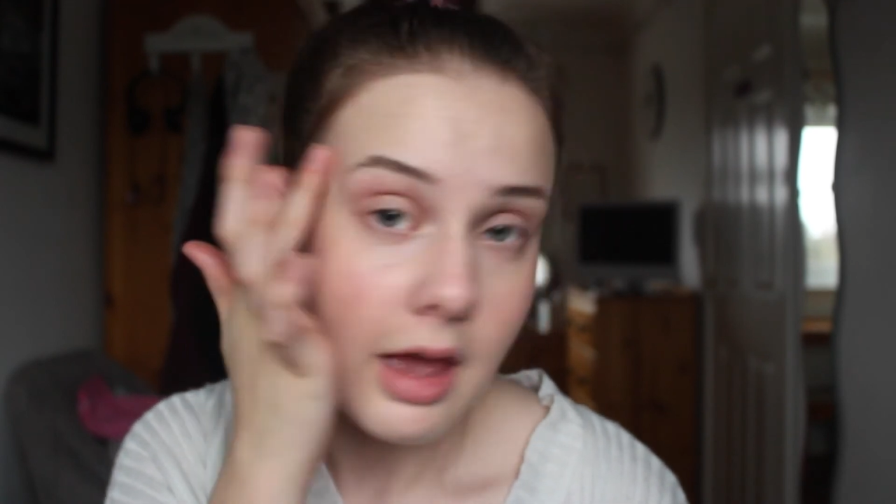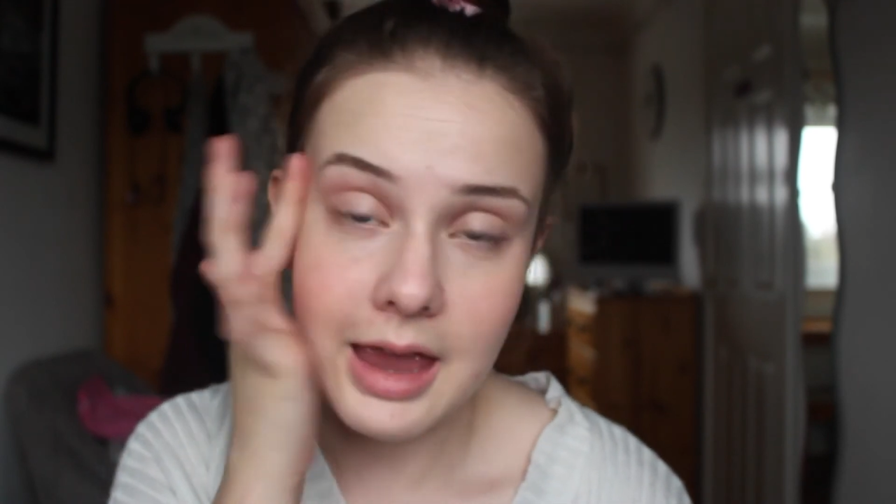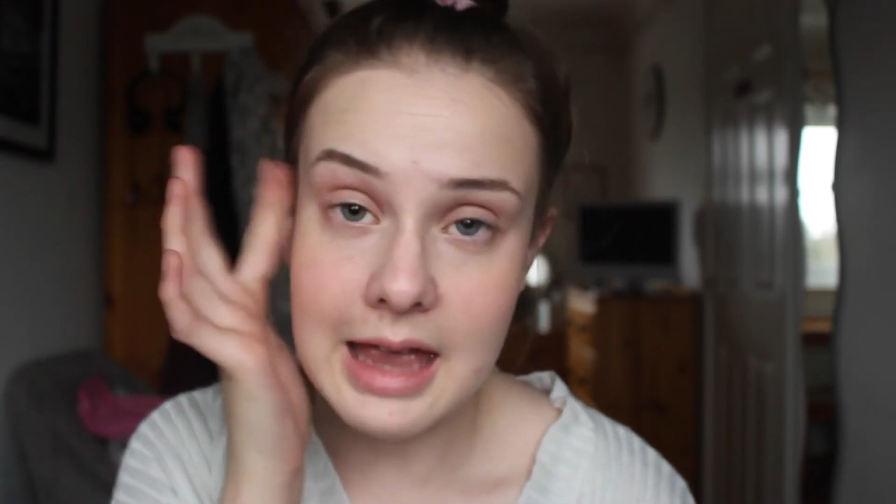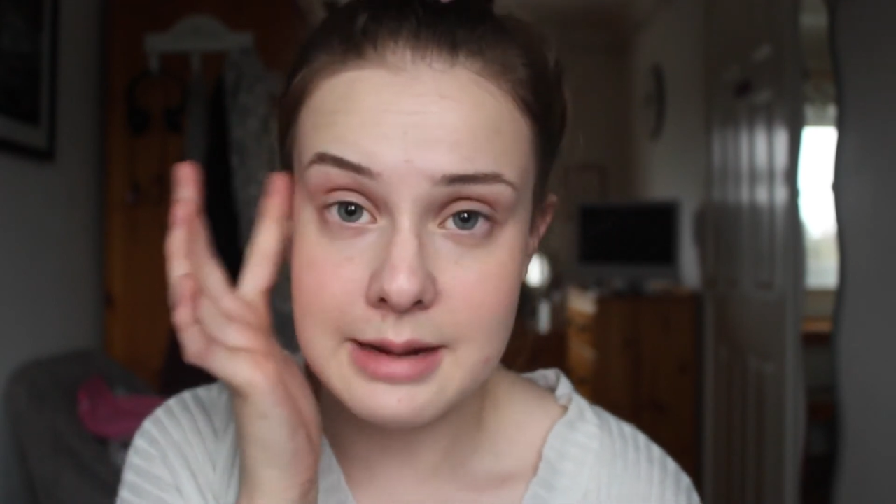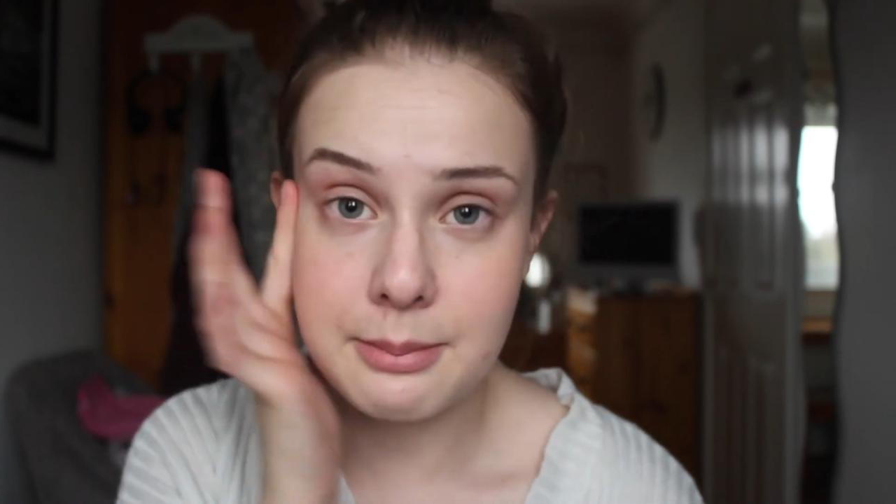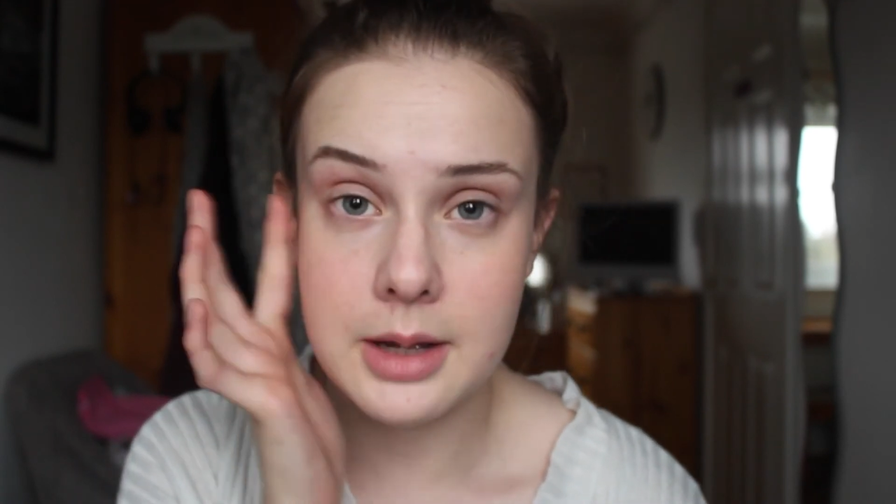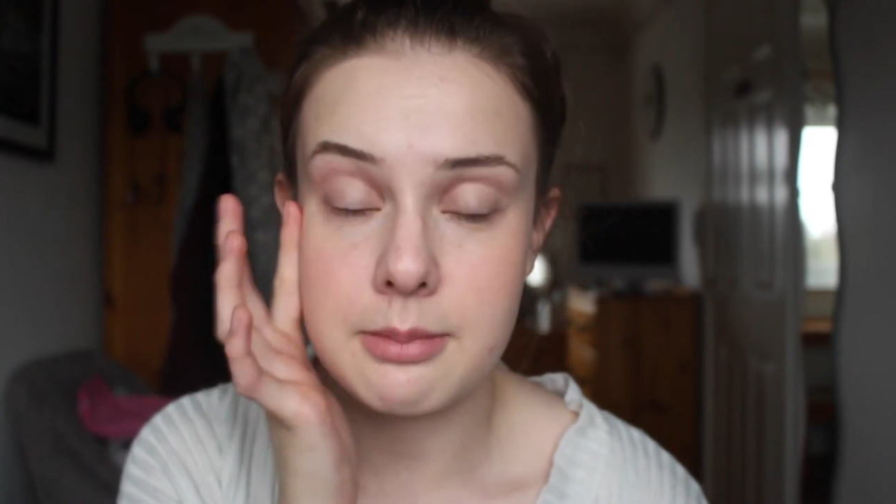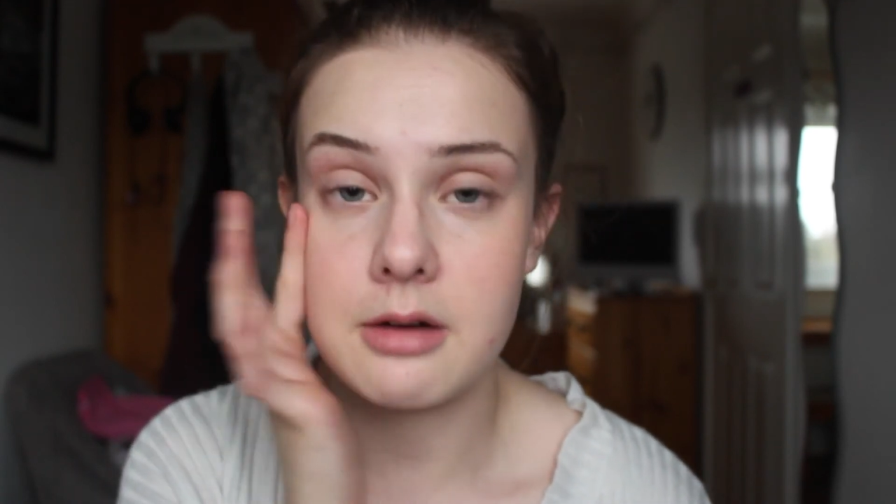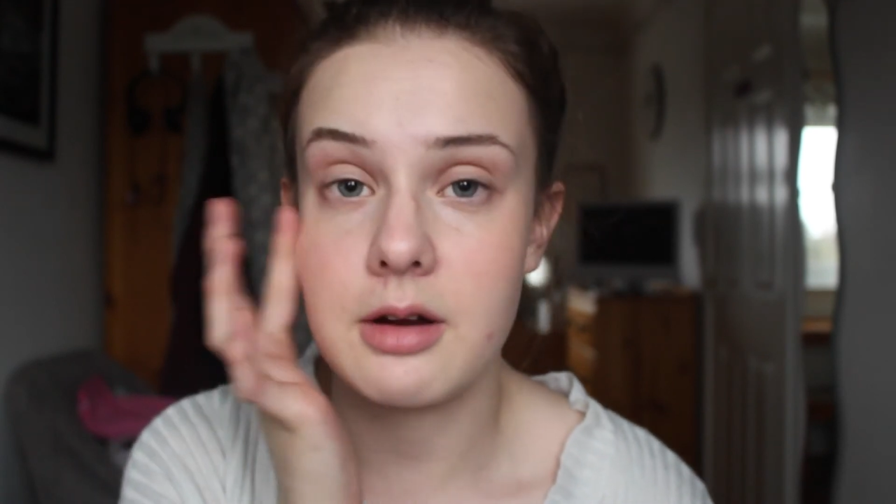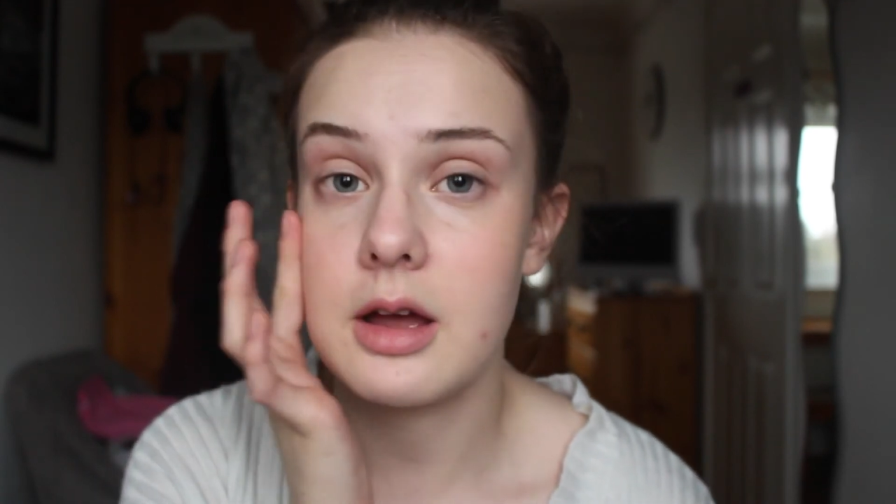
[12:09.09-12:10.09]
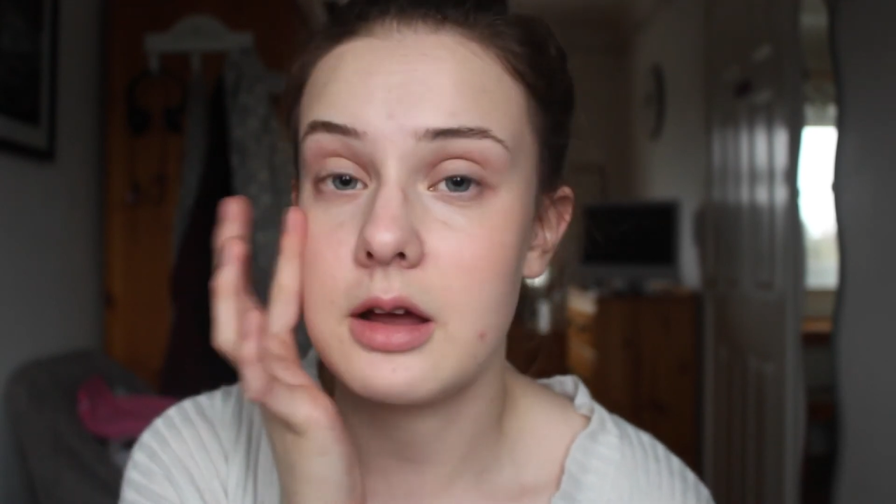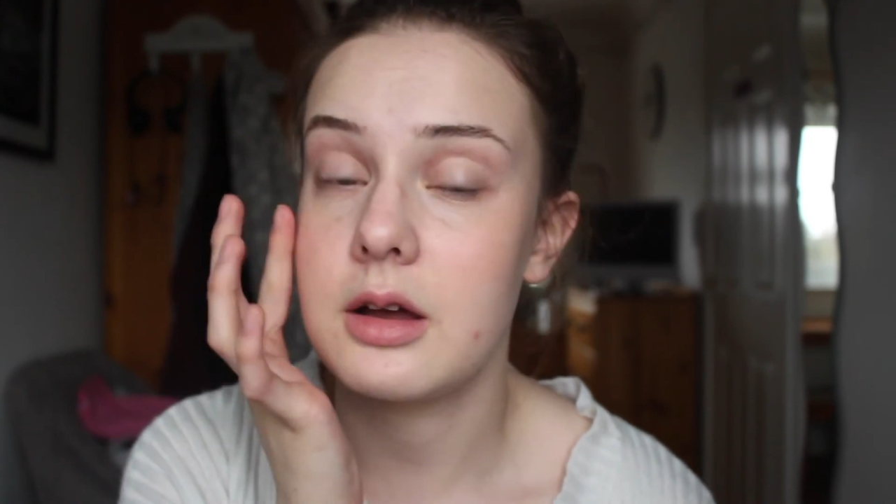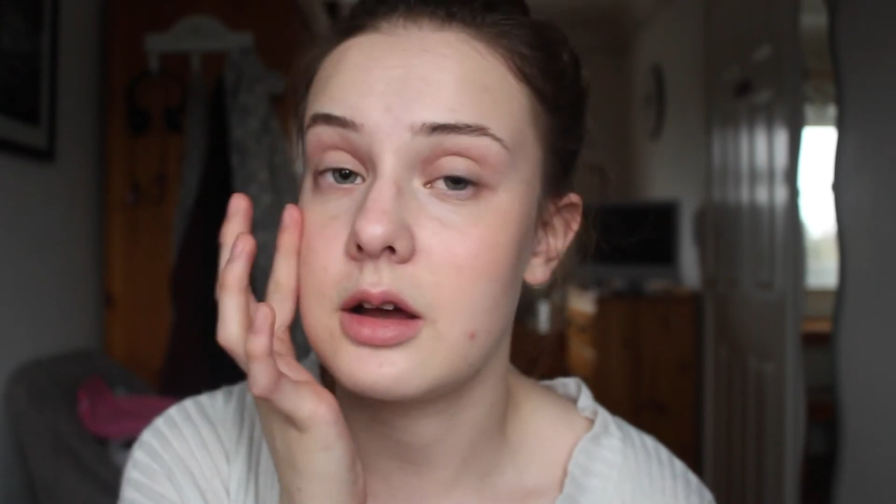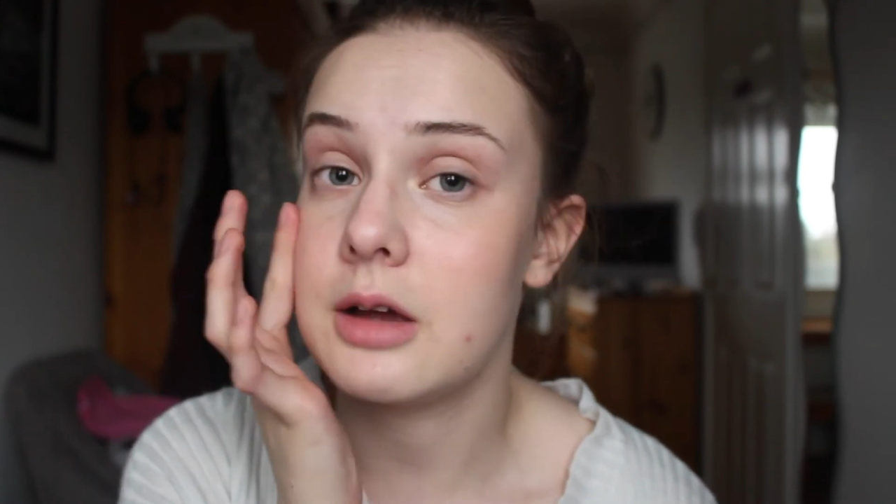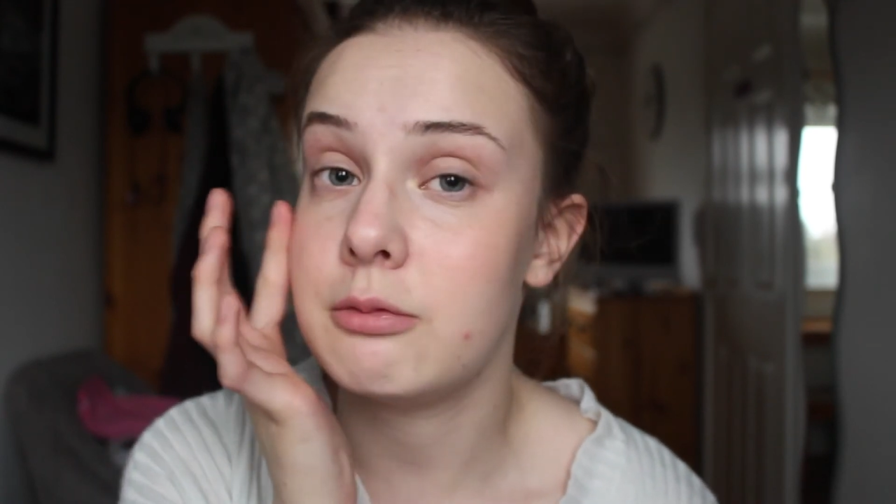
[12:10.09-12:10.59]
again in my mirror
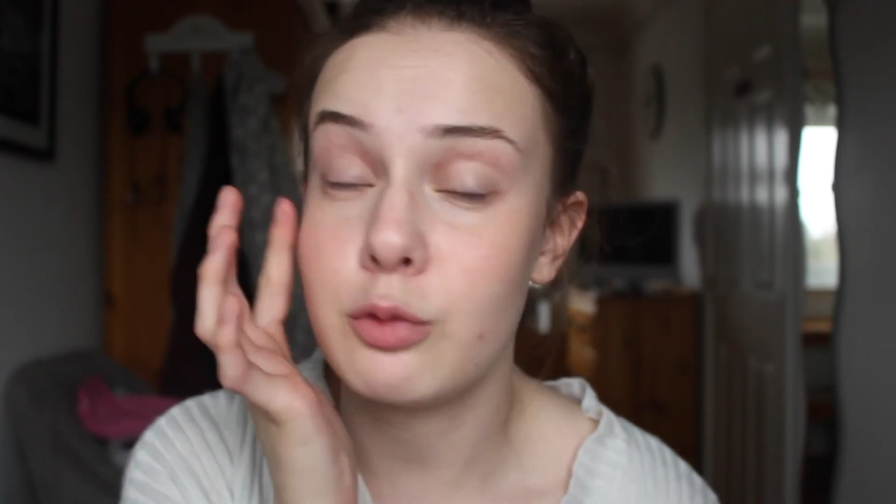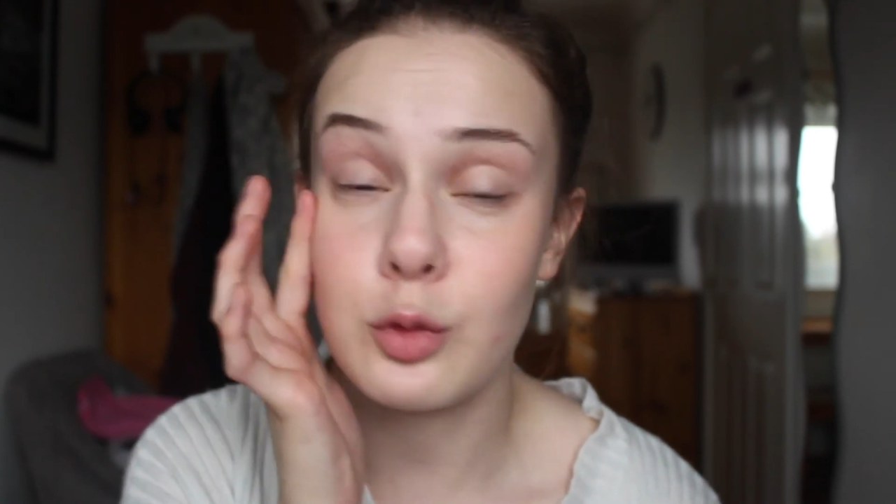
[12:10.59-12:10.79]
I'm